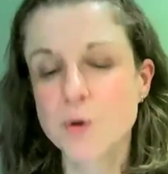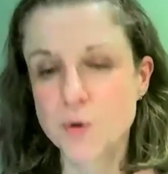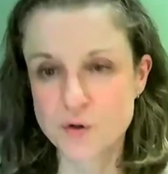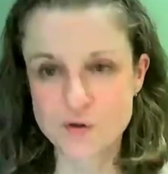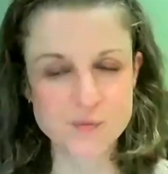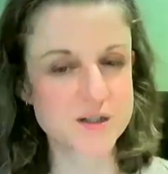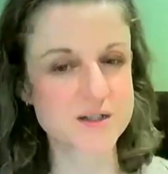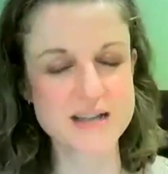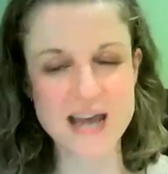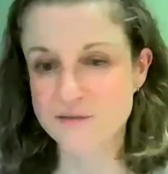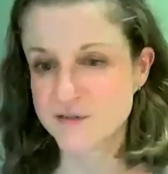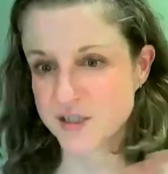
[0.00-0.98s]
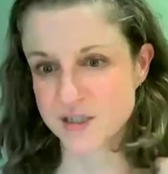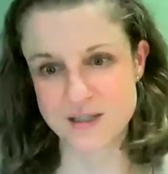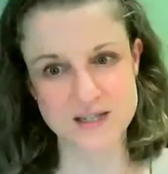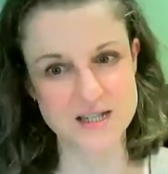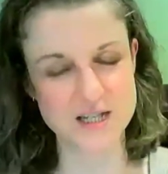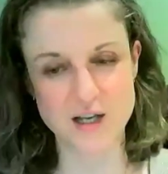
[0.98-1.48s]
movement,
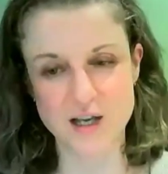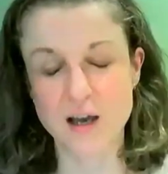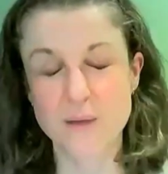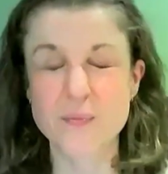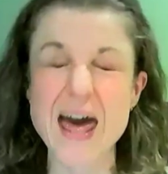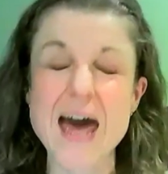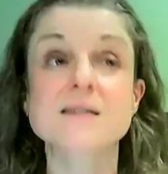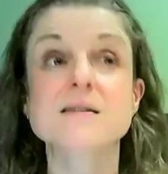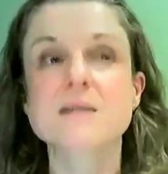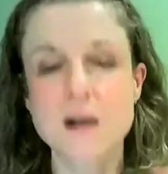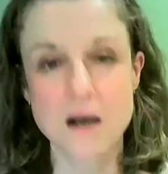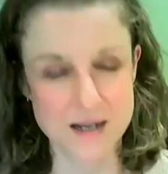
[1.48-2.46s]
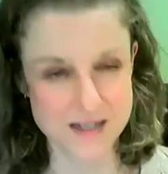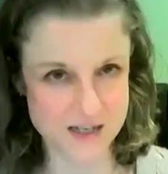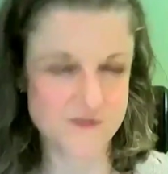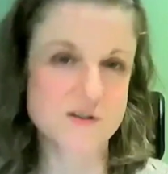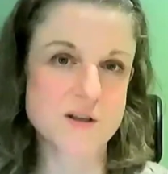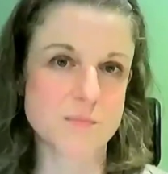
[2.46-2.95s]
evidence, exercise
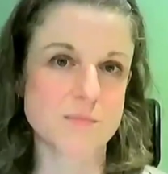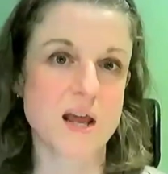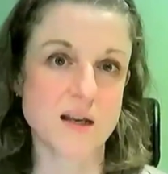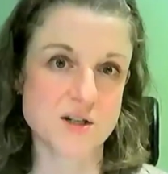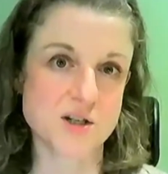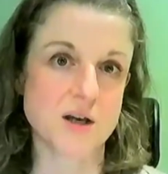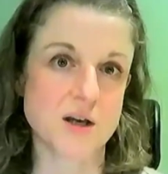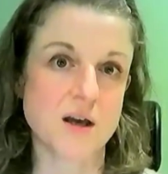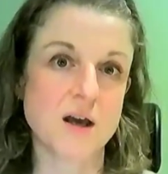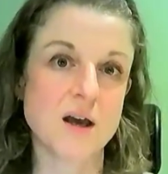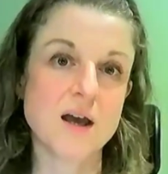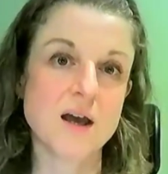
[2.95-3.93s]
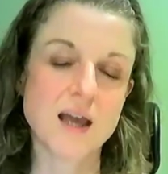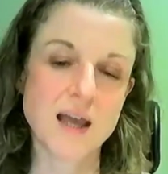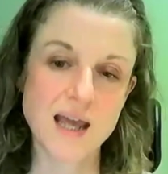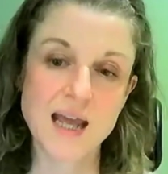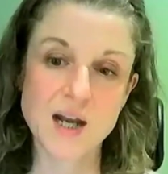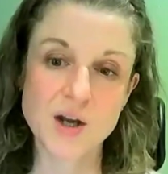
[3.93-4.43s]
of some nature,
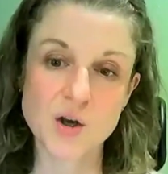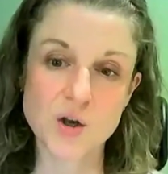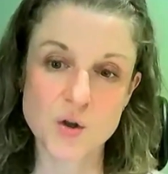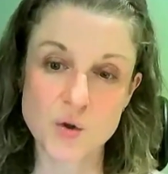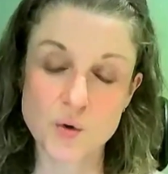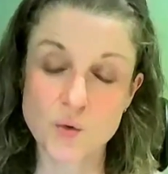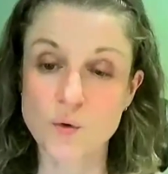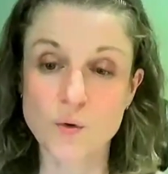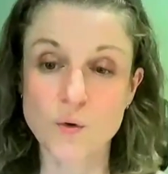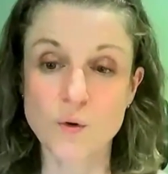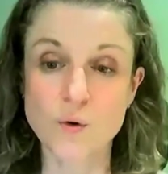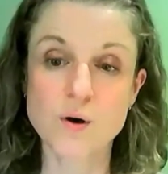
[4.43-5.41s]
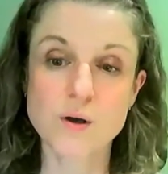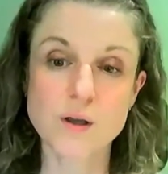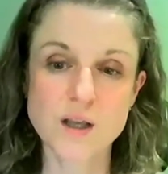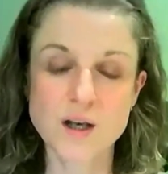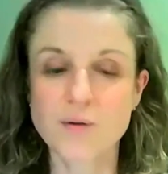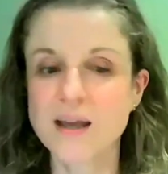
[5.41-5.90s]
in your,
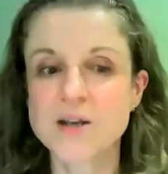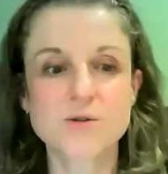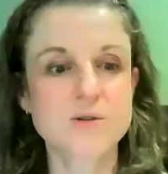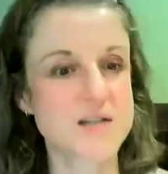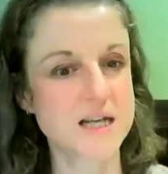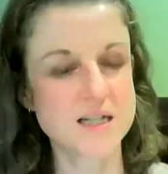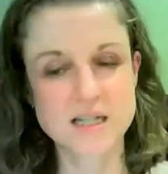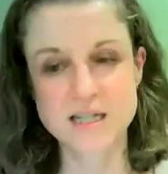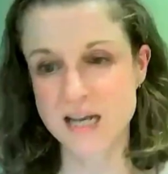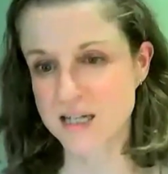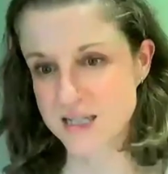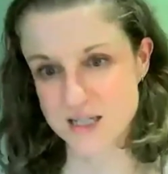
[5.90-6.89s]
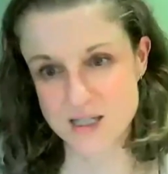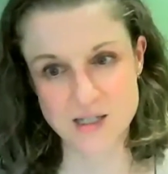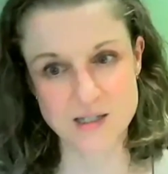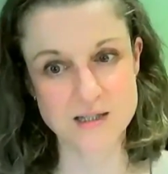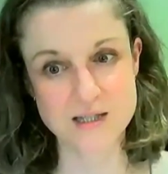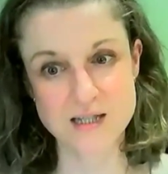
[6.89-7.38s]
in your day-to-day
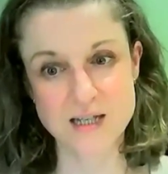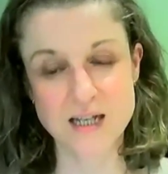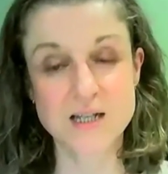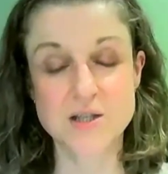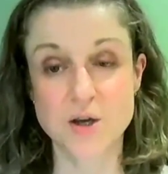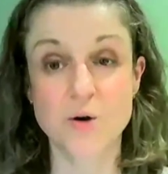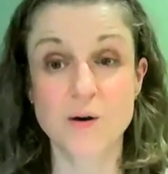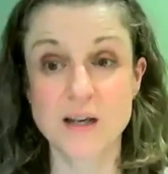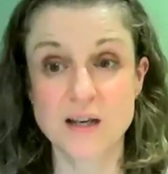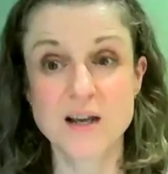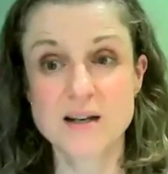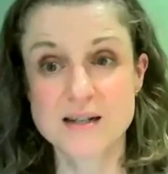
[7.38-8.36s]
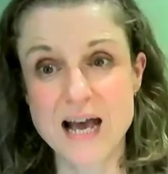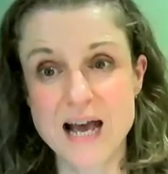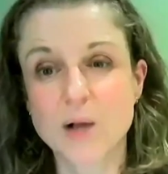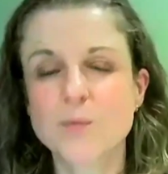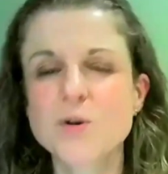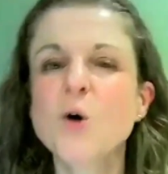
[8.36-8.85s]
existence is going to
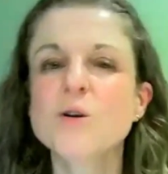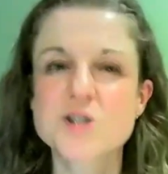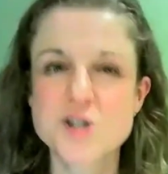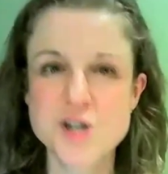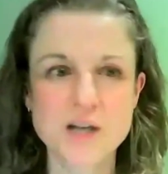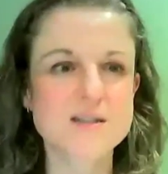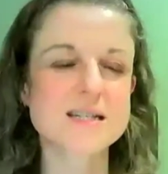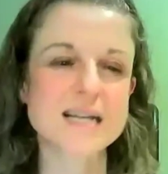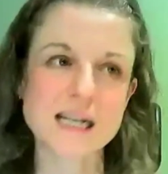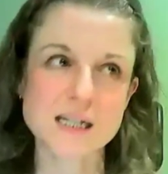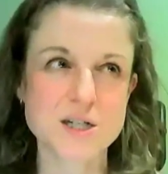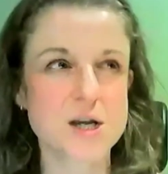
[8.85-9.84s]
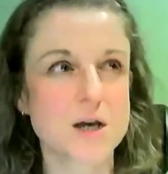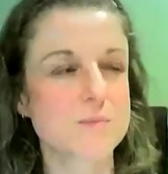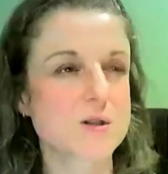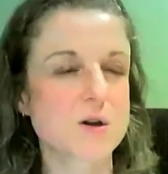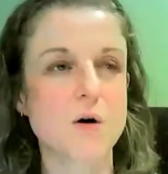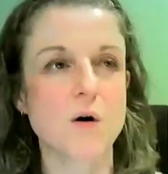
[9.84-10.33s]
help, not just in
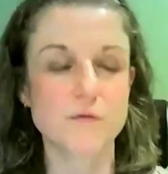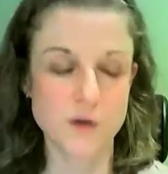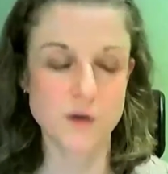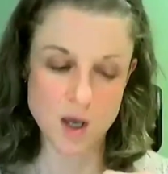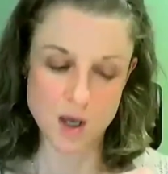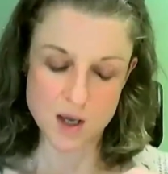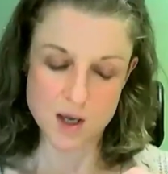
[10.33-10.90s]
terms of